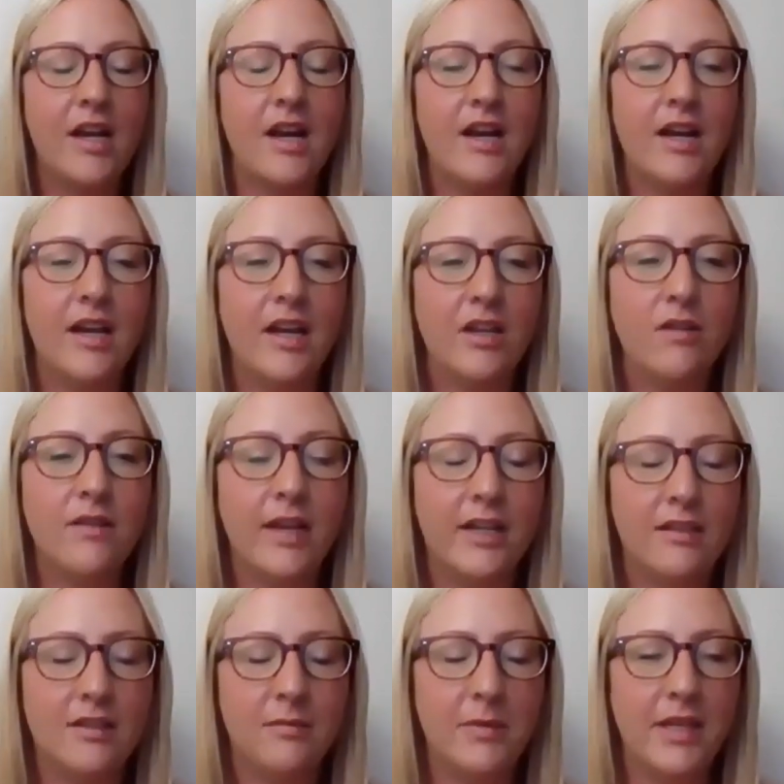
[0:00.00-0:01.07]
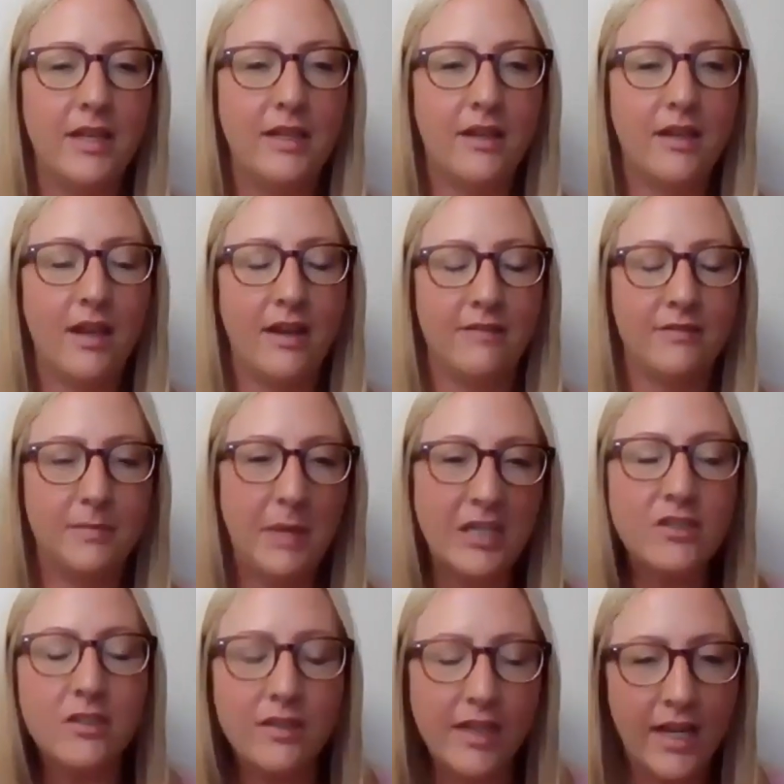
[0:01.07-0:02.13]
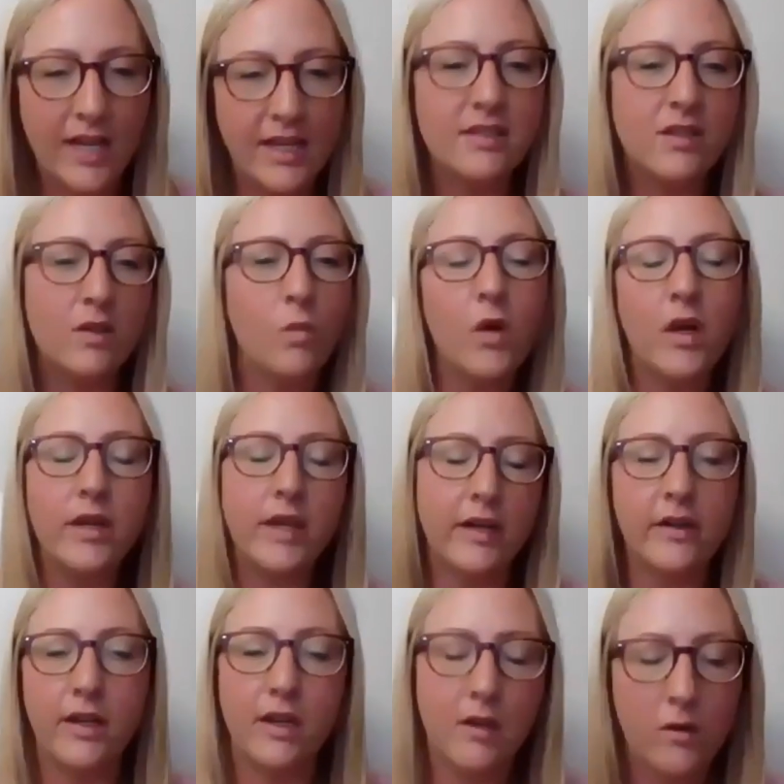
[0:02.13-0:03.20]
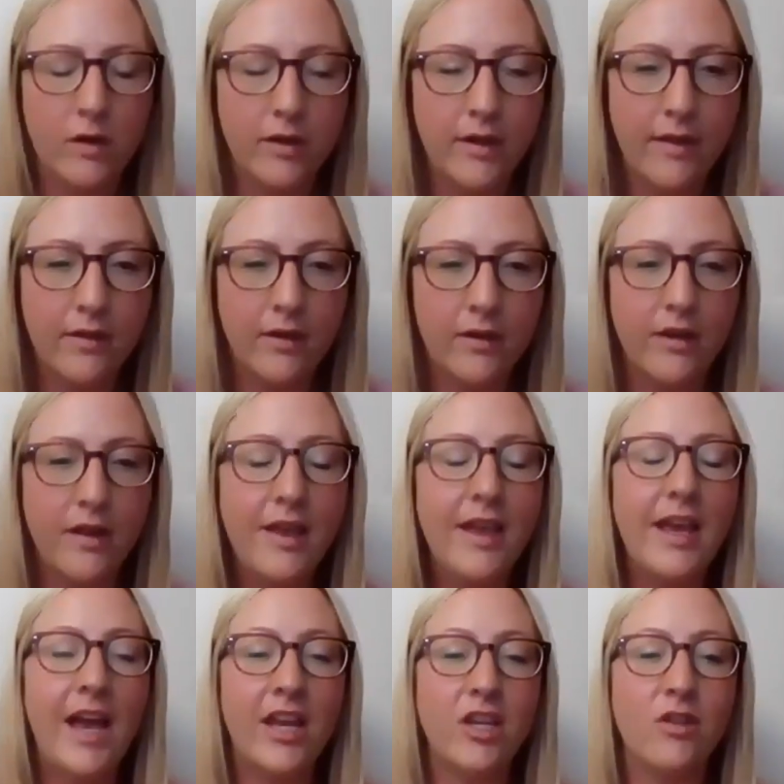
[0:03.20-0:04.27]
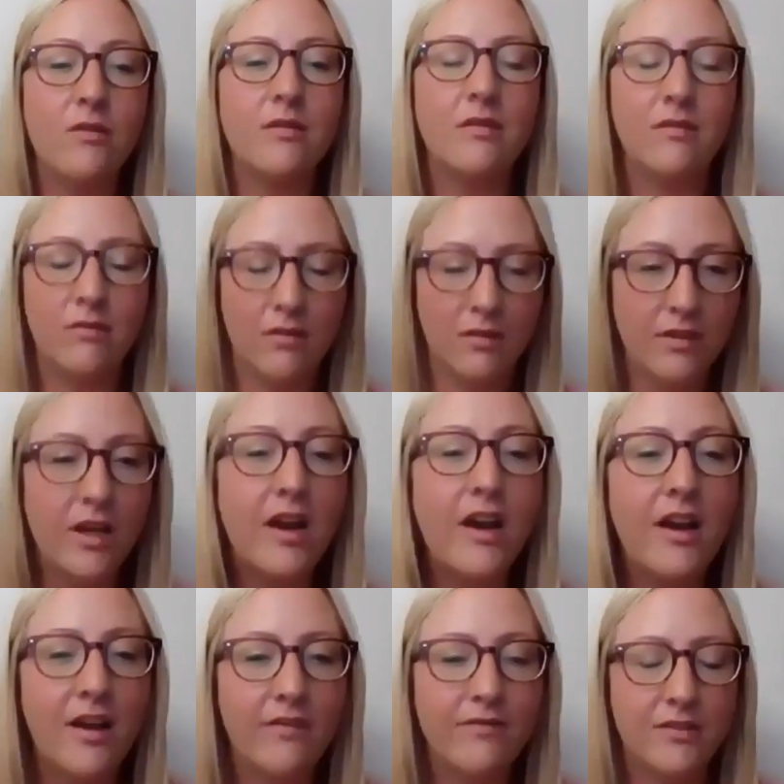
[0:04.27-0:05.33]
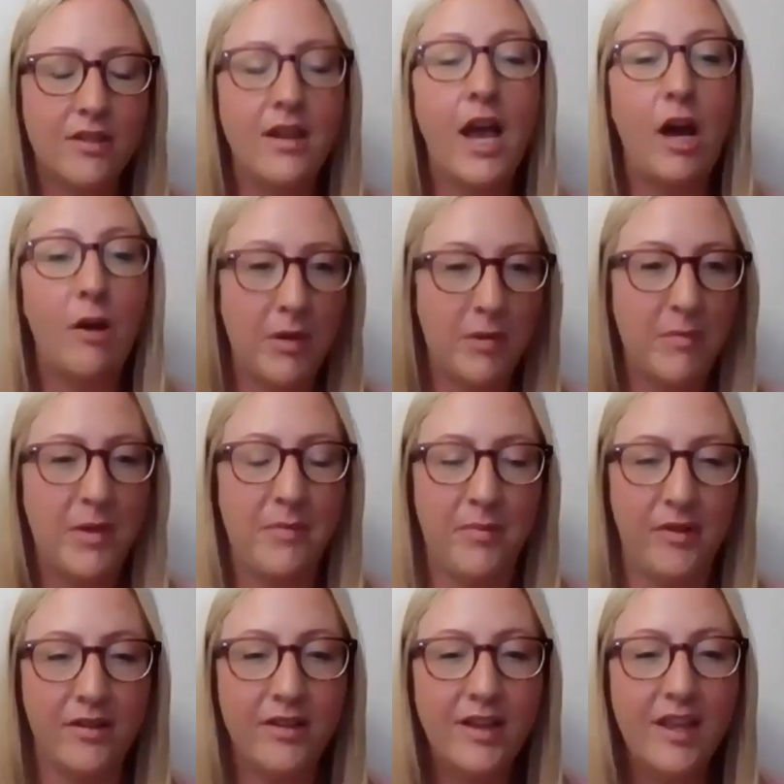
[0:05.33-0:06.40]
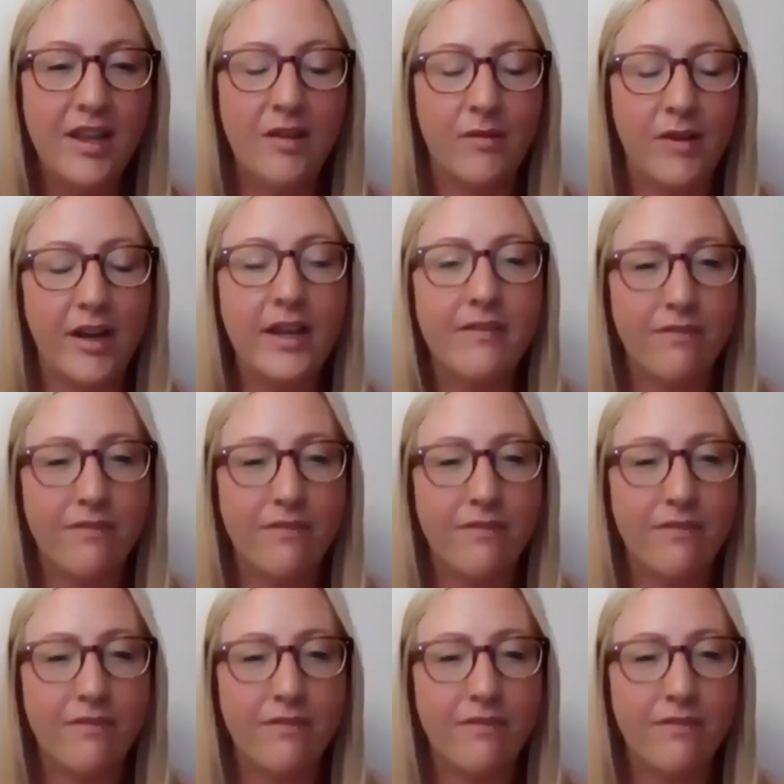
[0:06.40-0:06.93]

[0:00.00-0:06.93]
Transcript: you like to be kind of specialized in one area or another, and you love helping people, right?